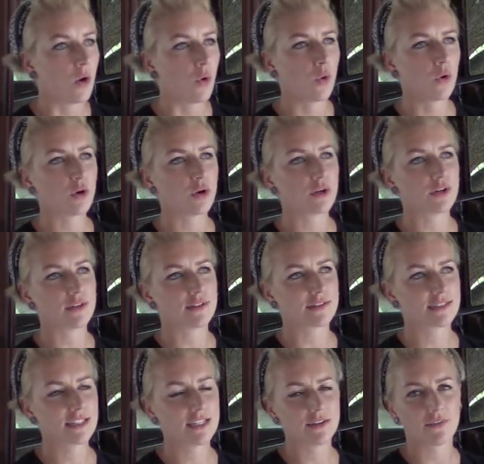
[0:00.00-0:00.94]
order and
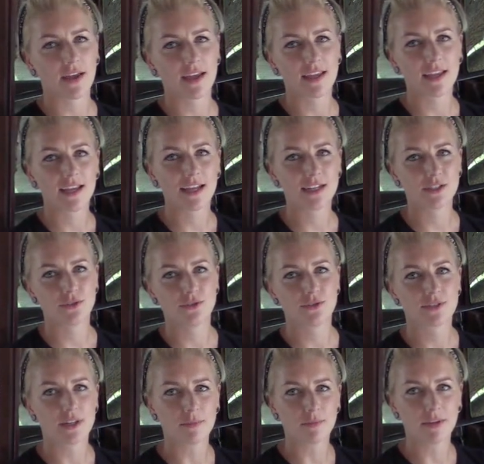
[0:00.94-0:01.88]
see if I can get you
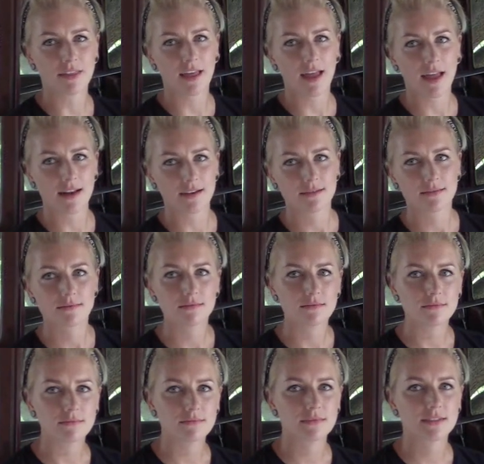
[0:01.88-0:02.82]
some of that
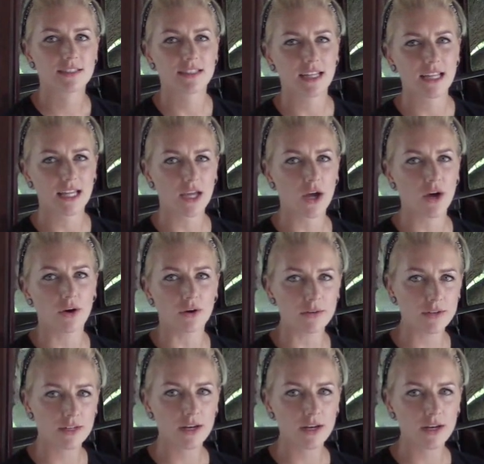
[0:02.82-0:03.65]
silicone.